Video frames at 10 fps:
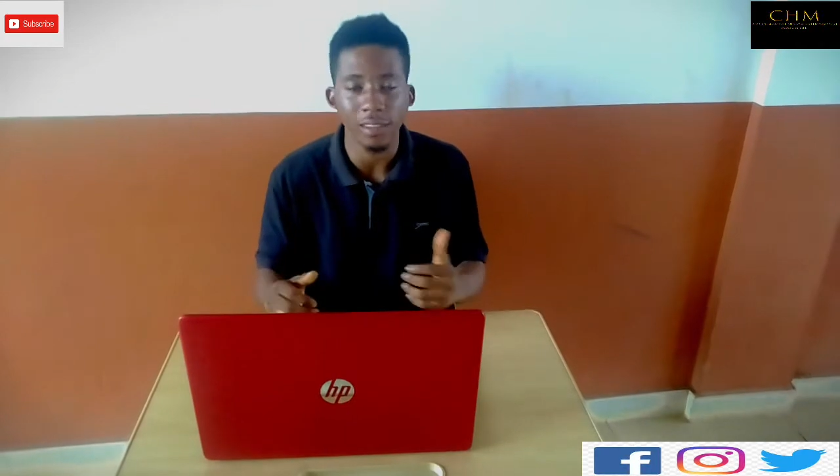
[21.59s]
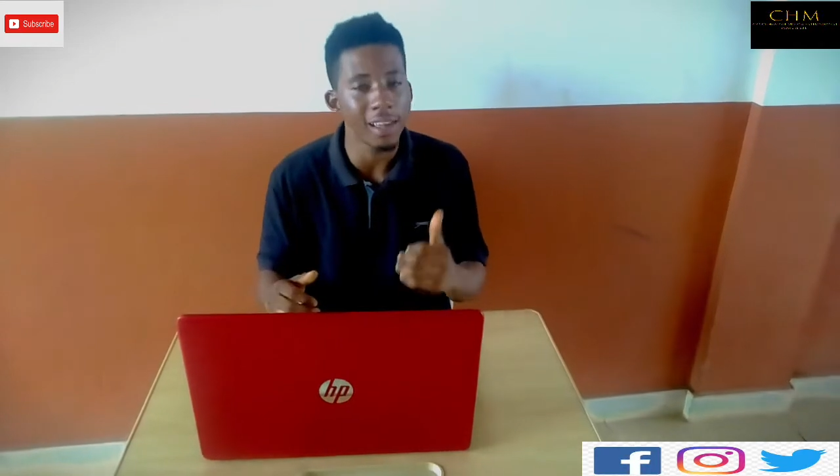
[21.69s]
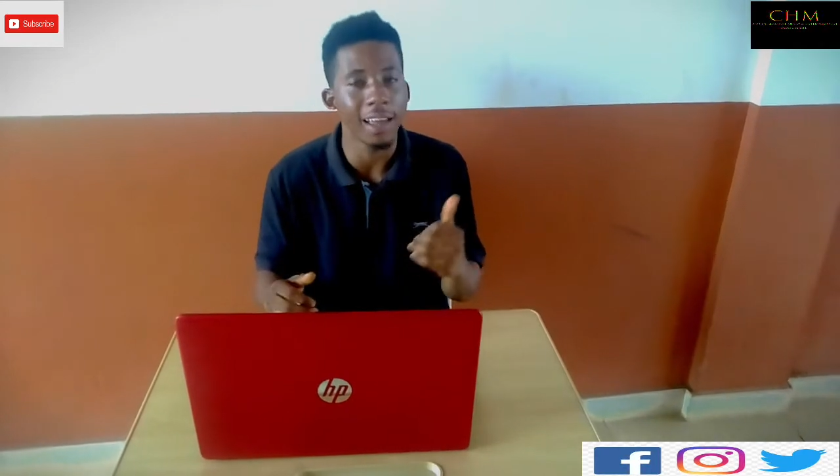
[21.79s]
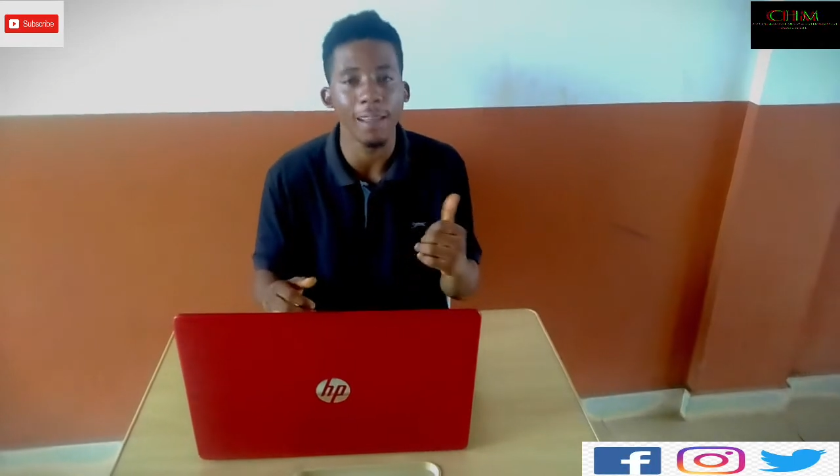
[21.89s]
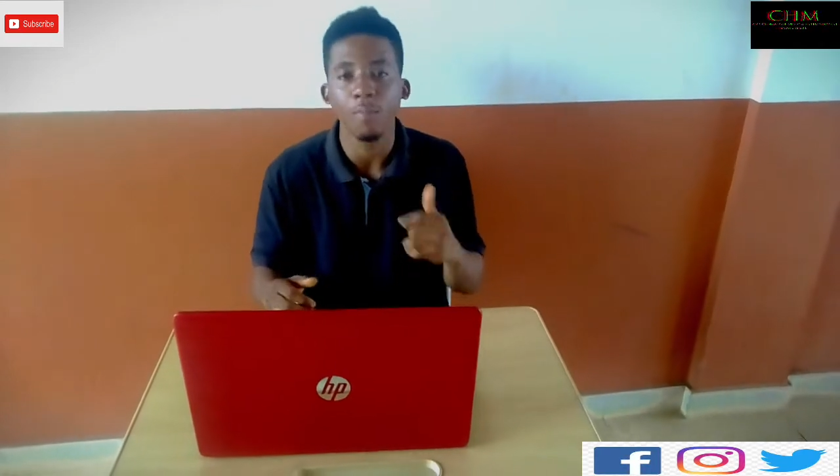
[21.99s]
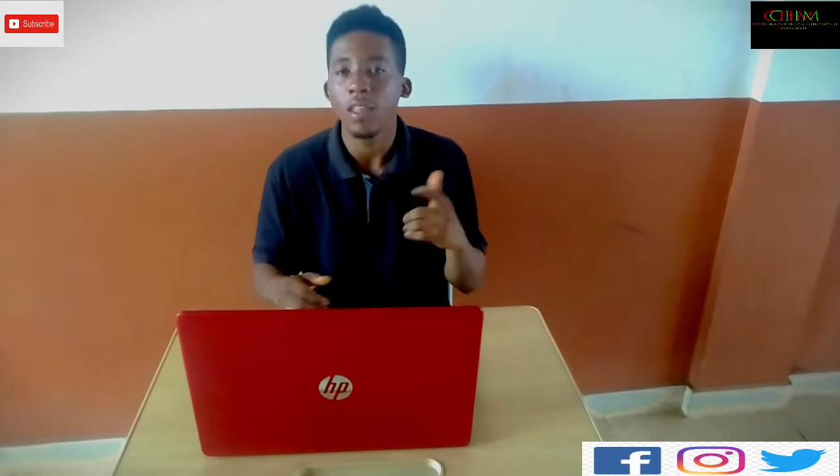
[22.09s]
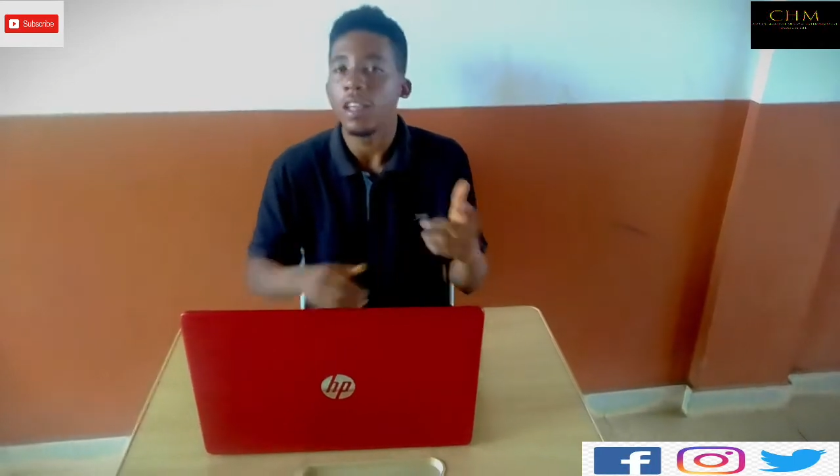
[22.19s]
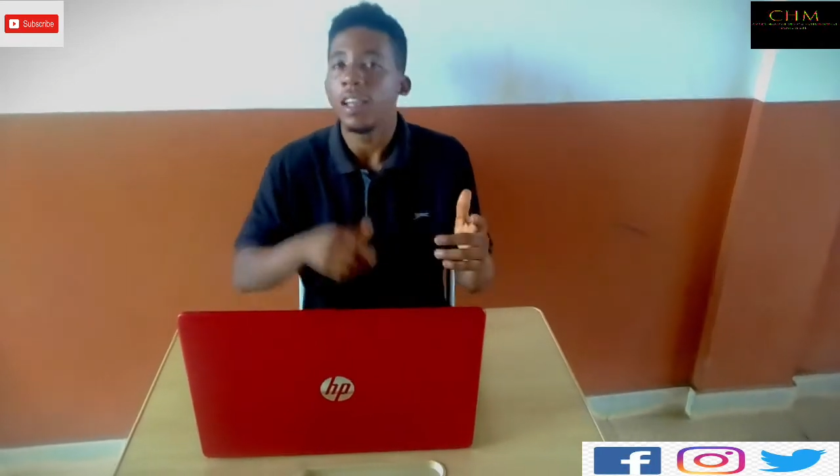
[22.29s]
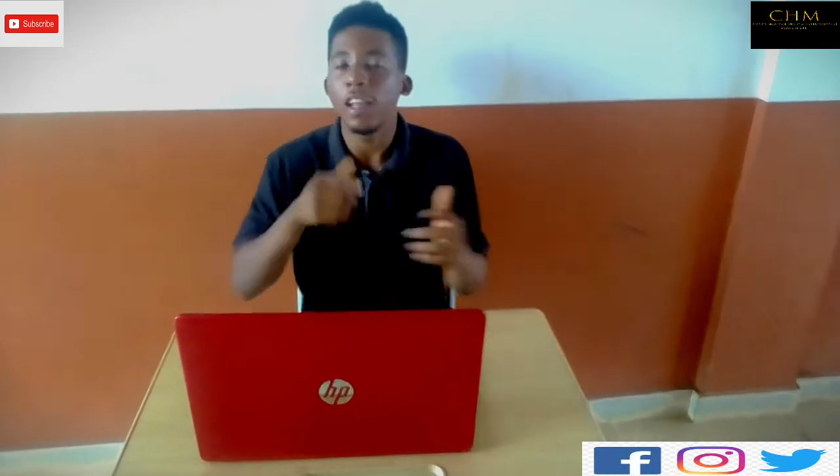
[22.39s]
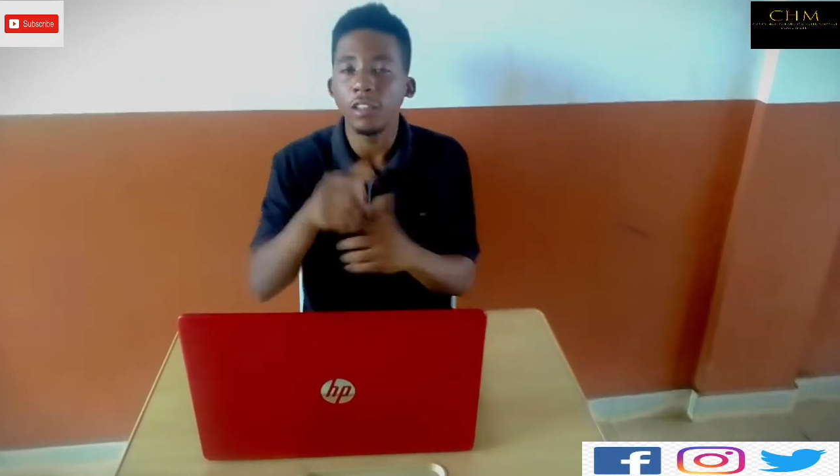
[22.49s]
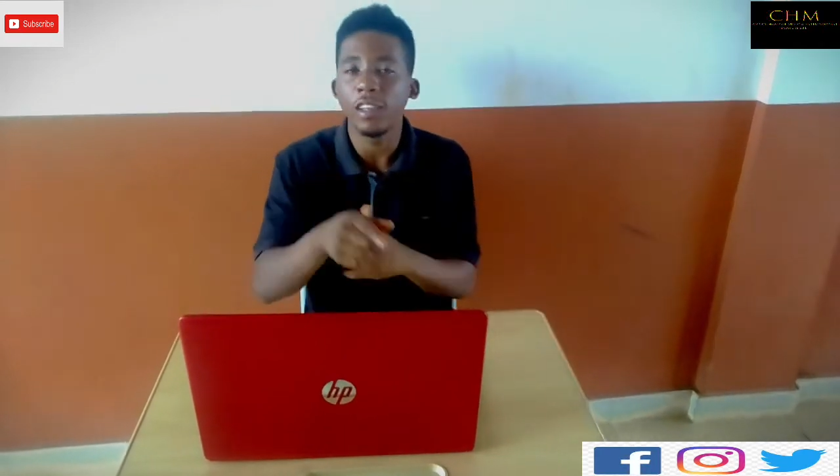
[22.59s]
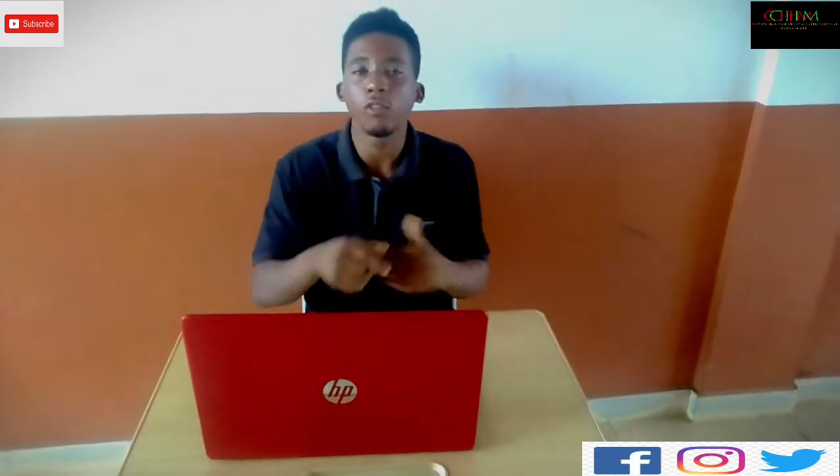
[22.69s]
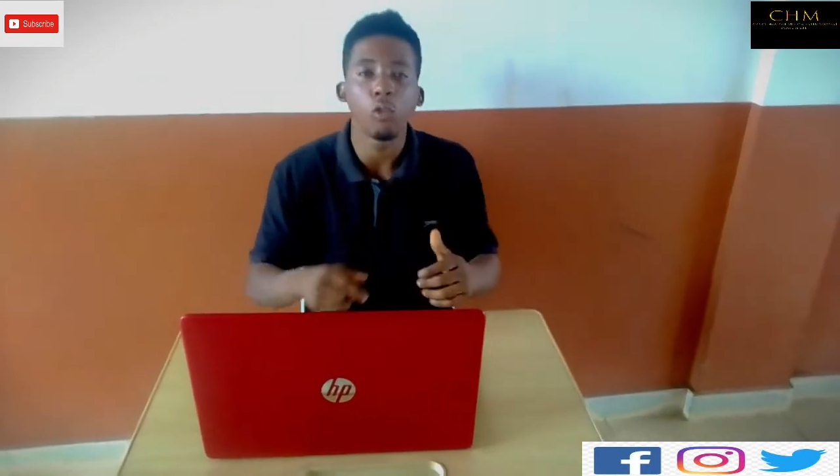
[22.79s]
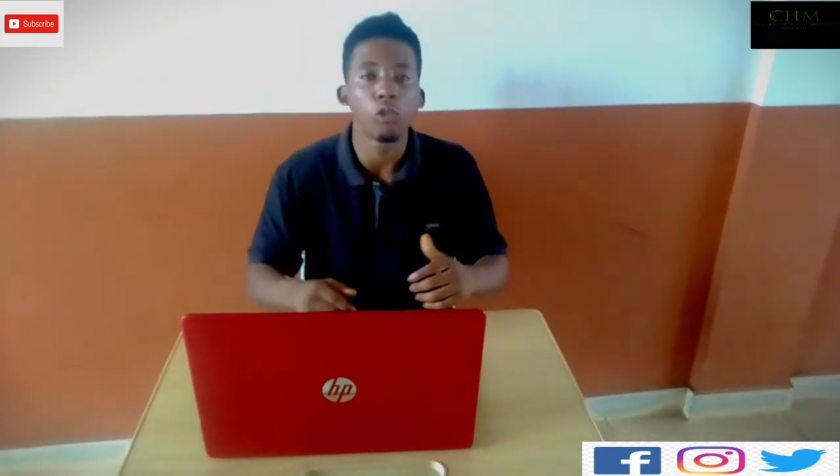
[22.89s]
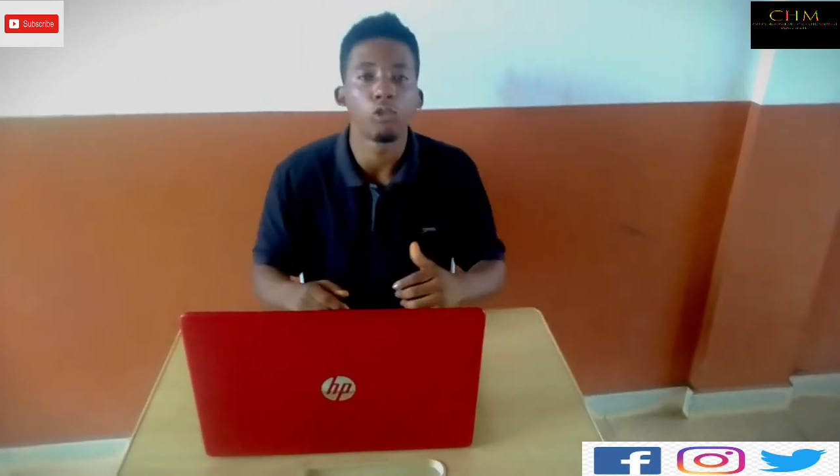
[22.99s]
Instead, let's
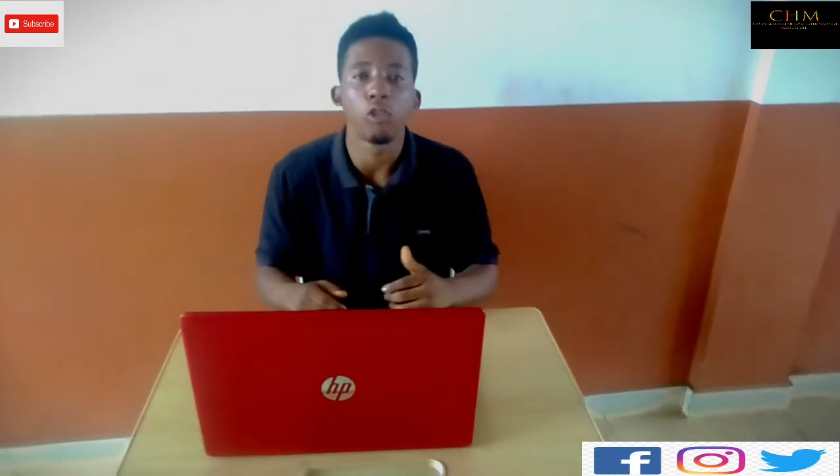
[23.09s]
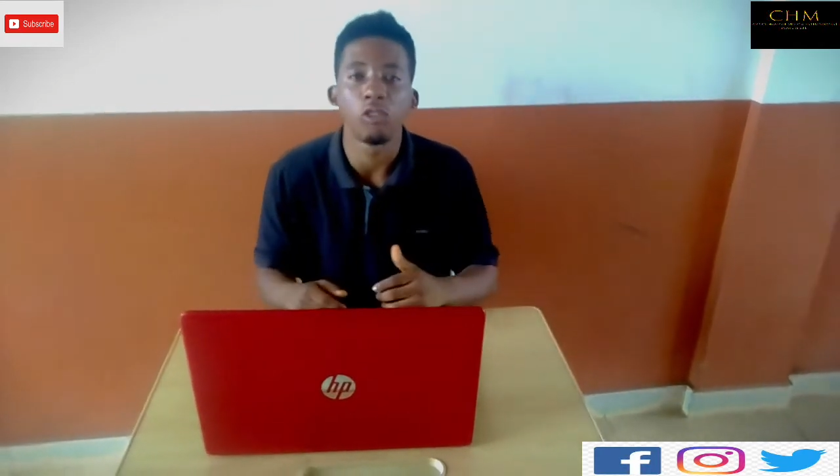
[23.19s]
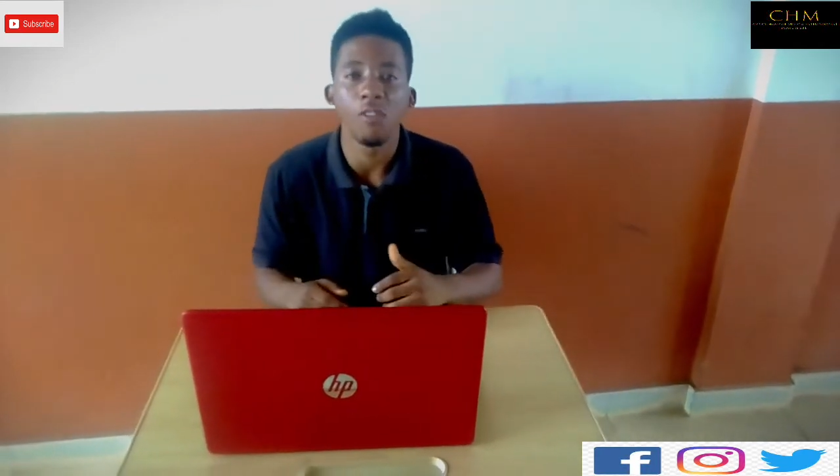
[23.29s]
just go straight